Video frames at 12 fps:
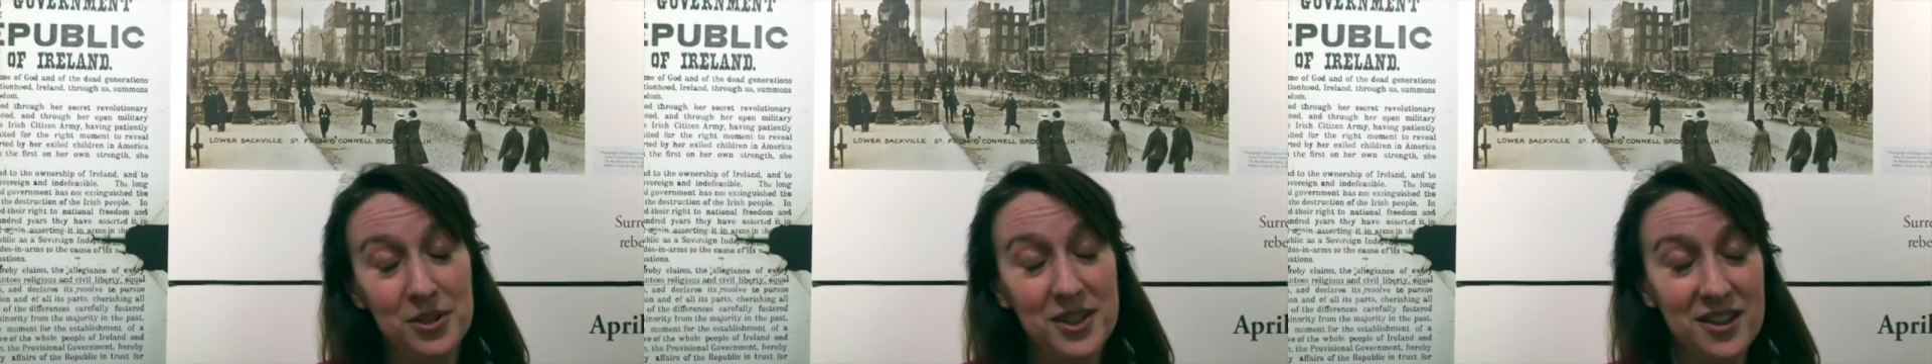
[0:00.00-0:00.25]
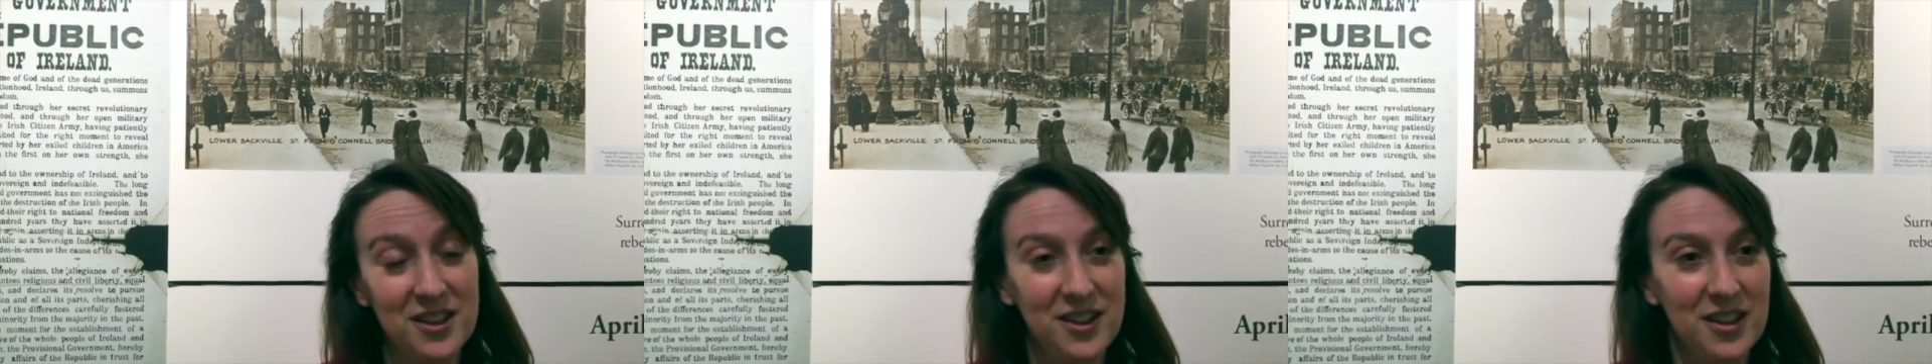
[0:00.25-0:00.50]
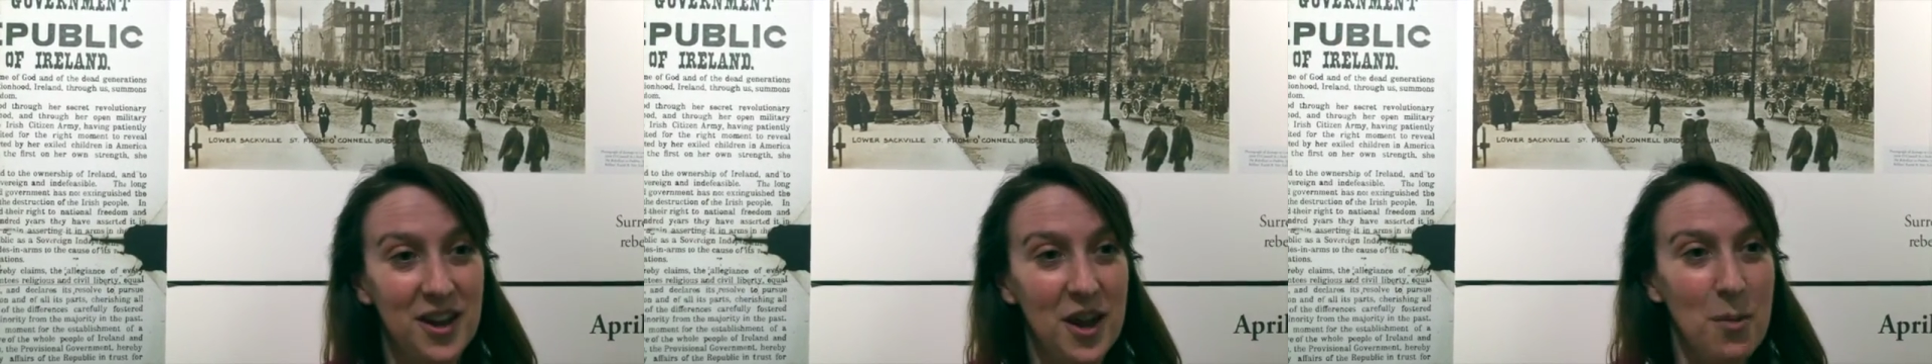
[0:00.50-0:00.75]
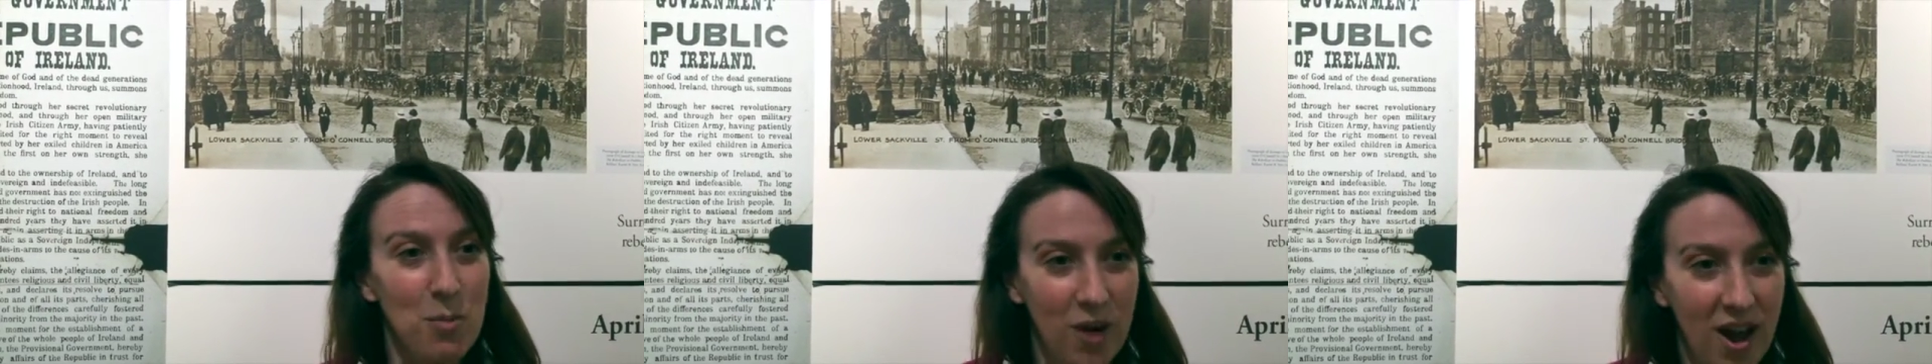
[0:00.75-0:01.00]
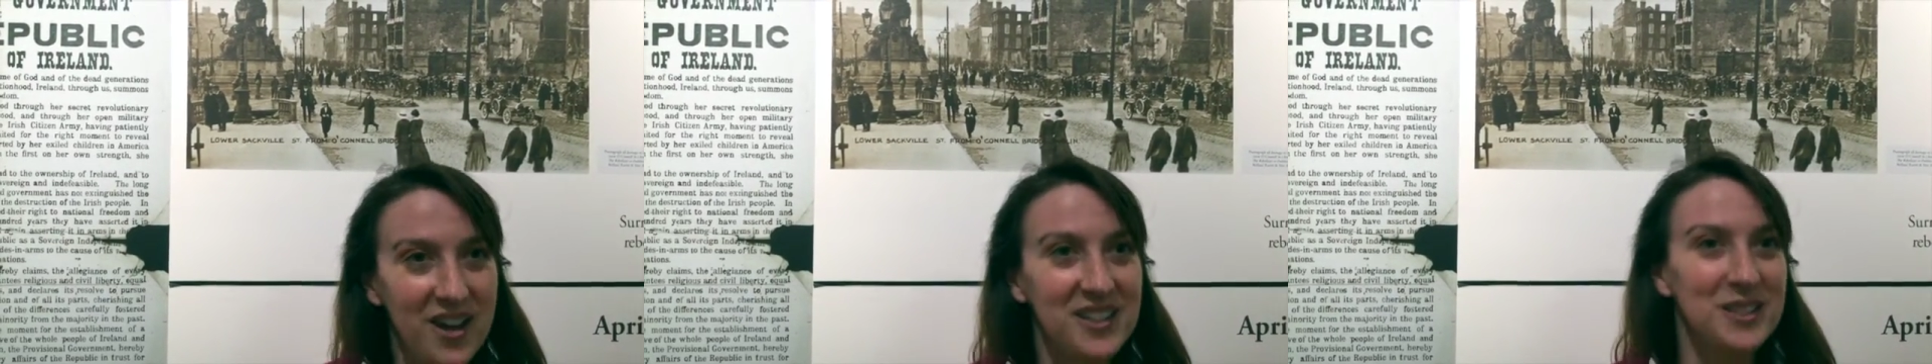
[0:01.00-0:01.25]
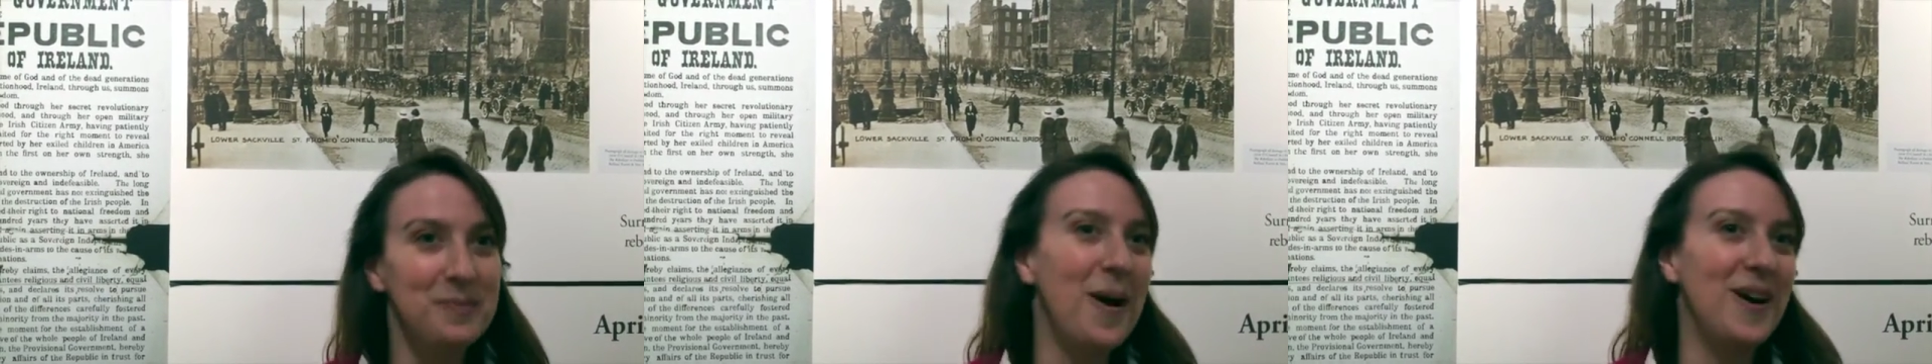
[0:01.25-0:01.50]
to the
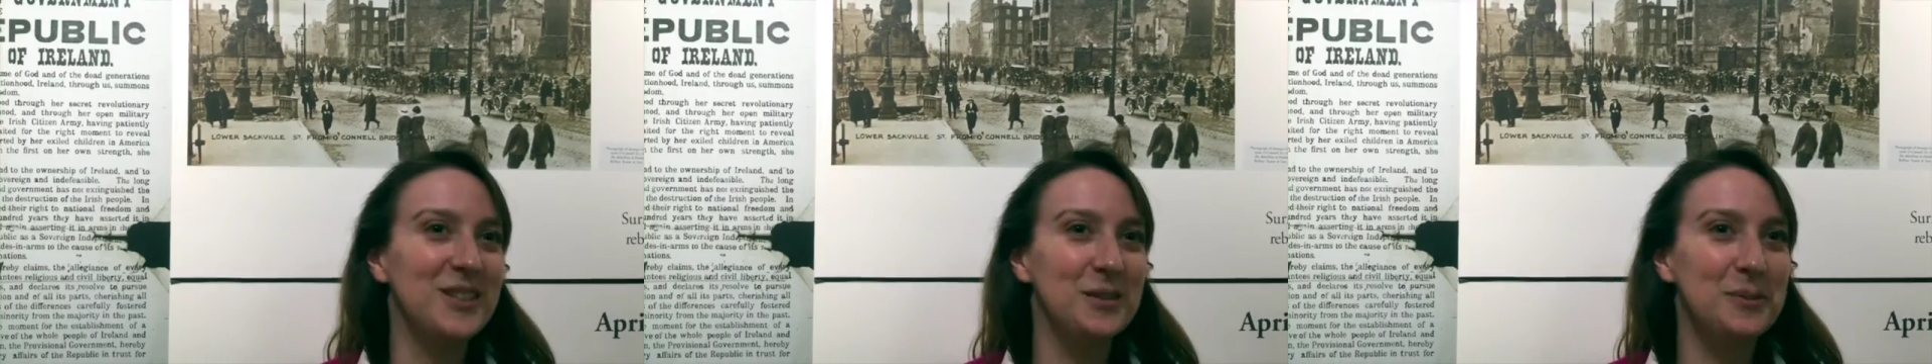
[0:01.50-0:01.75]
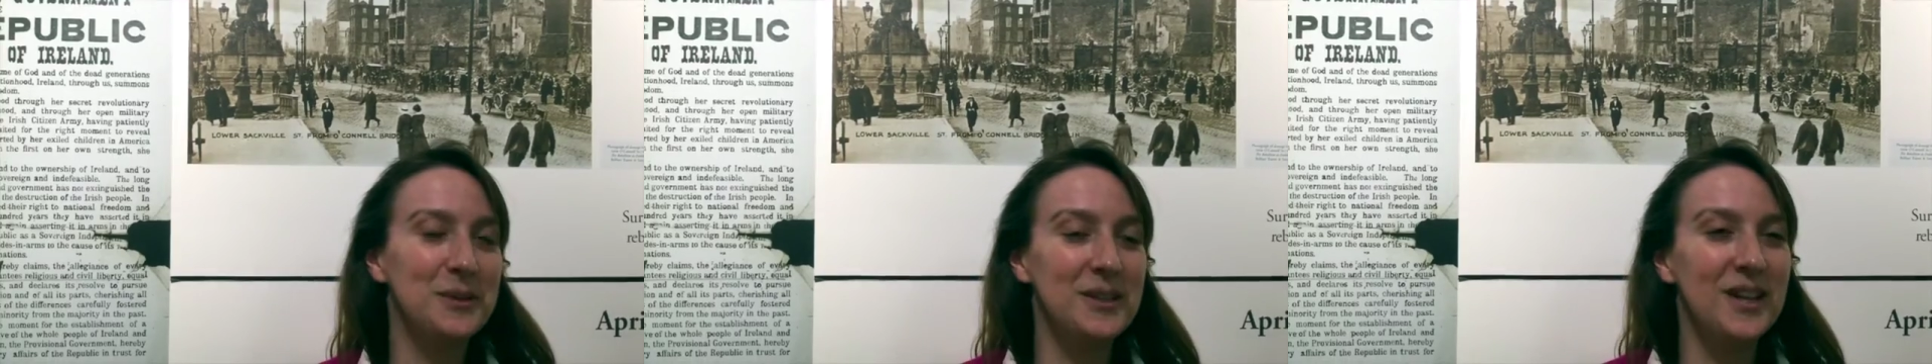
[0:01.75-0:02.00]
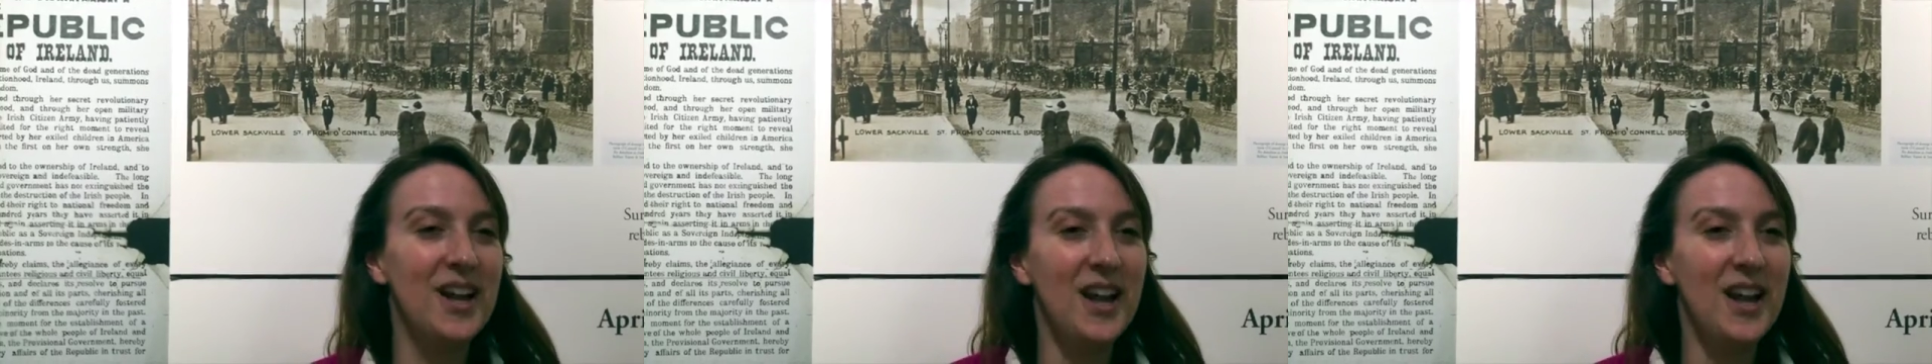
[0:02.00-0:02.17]
broadest possible